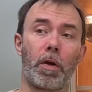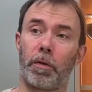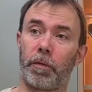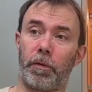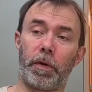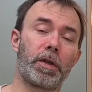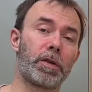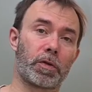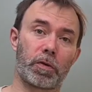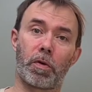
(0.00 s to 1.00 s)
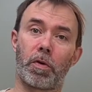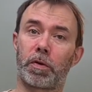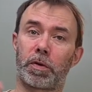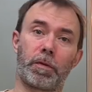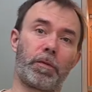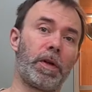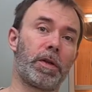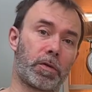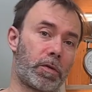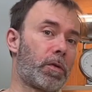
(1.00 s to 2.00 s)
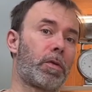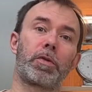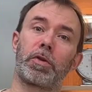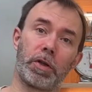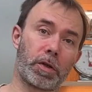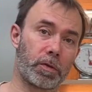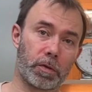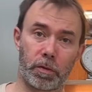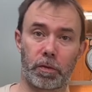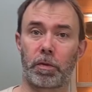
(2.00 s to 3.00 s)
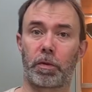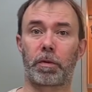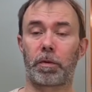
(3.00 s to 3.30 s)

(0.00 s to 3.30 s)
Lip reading: veggie stocks, veal stock, chicken stock,